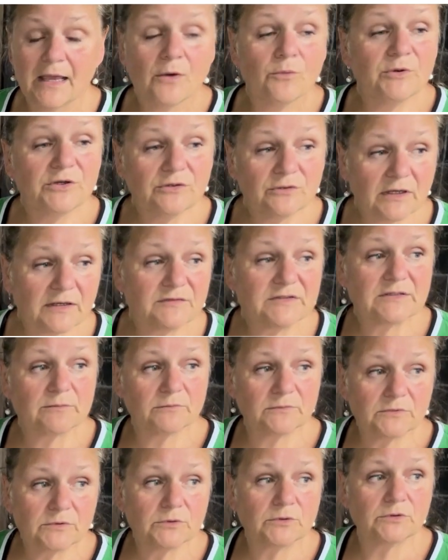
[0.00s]
We do have
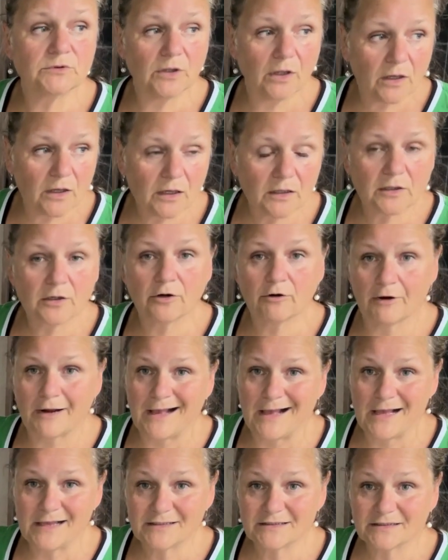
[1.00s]
some long
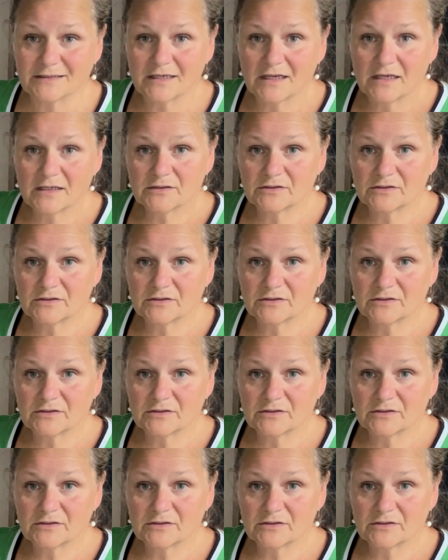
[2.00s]
grass,